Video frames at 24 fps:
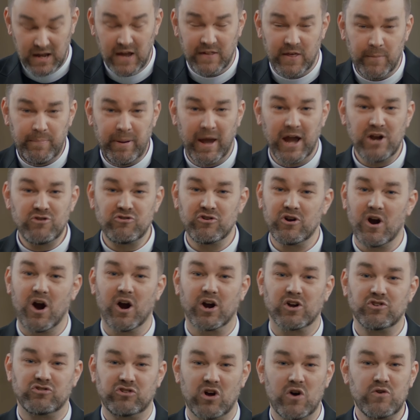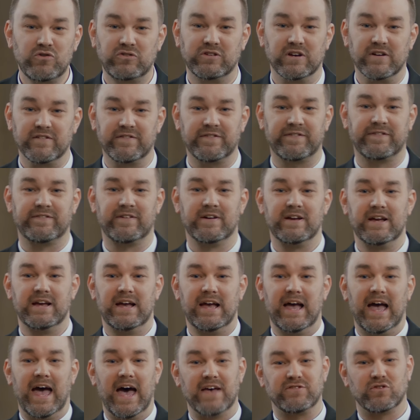The patriarch Joseph
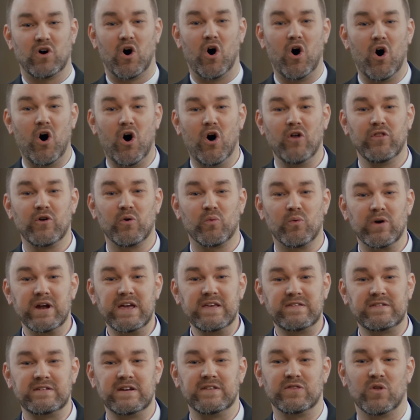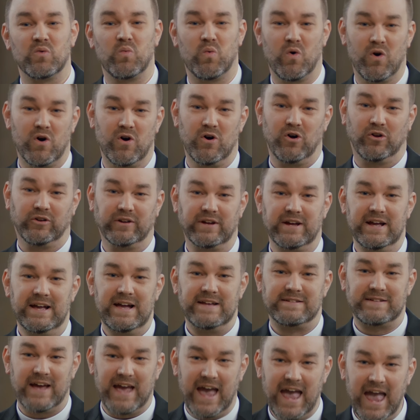has all the reason in the world
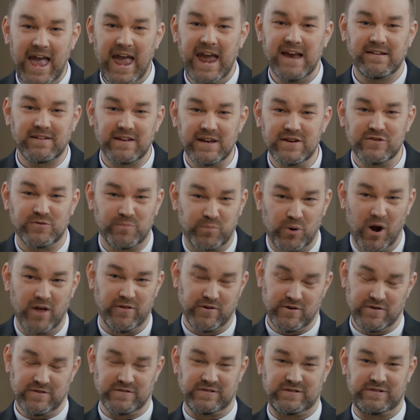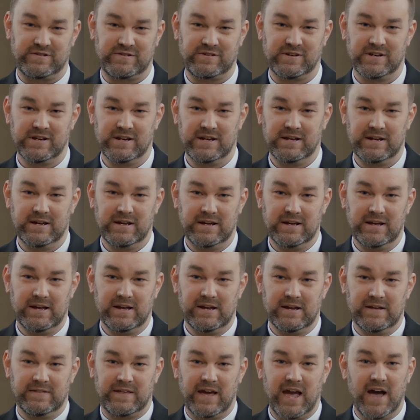to hate his brothers.
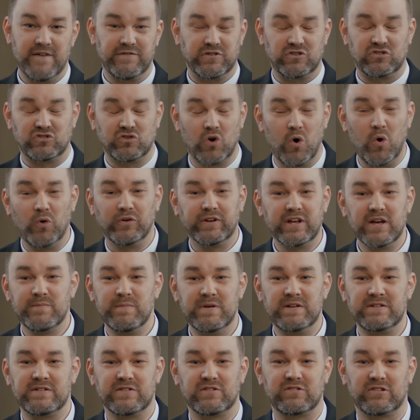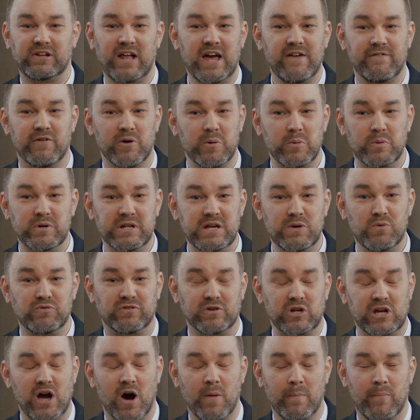They have sold him into slavery when he was
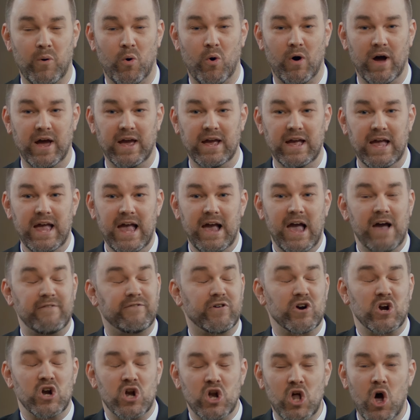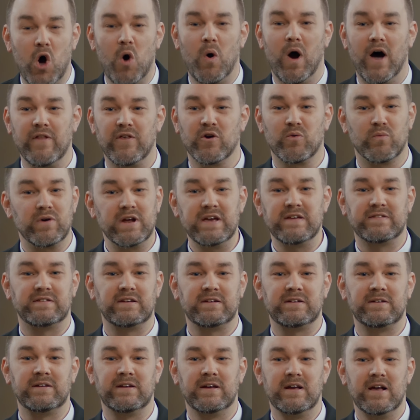a young boy for no other
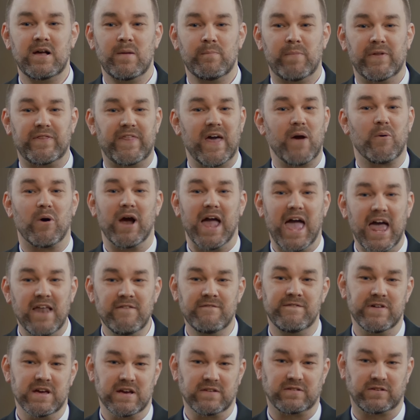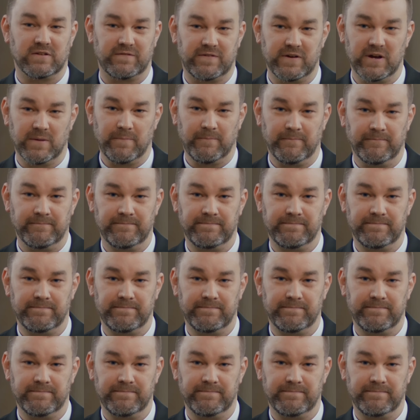reason, but they were envious of him.